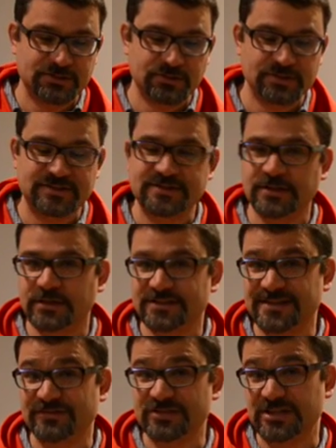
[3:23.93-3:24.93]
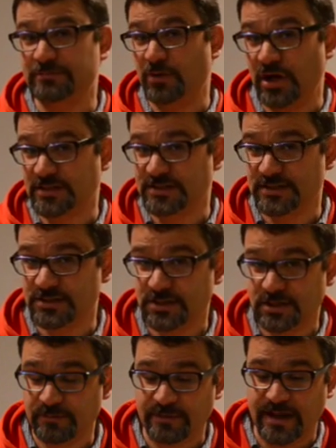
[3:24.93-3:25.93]
So it's 17 boxes he's going
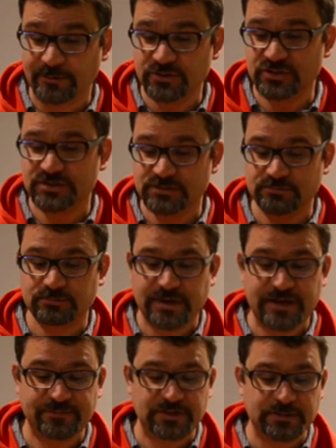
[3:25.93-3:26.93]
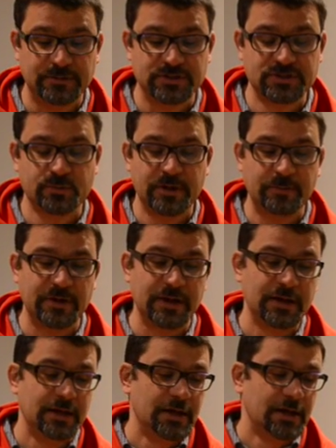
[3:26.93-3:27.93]
to get back, which is hefty. It's quite a bit.